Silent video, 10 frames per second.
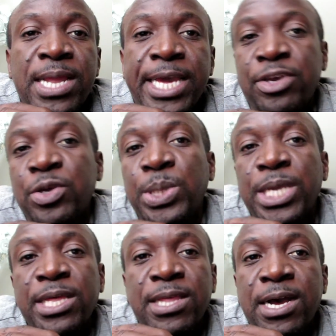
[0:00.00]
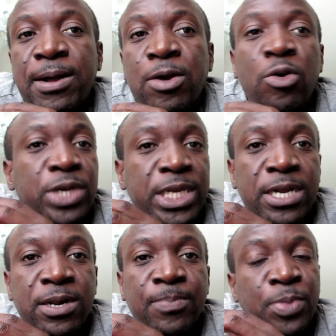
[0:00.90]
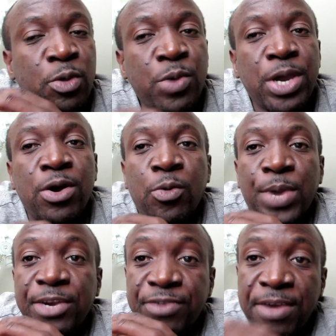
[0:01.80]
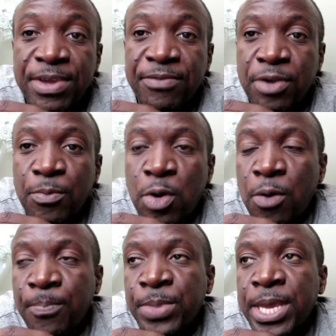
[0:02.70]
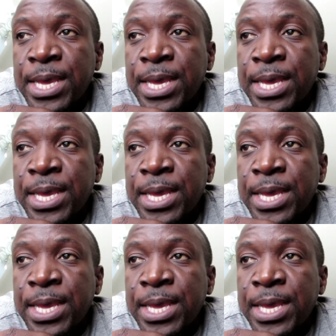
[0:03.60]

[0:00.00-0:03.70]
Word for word: like using the hotel we all were driving from home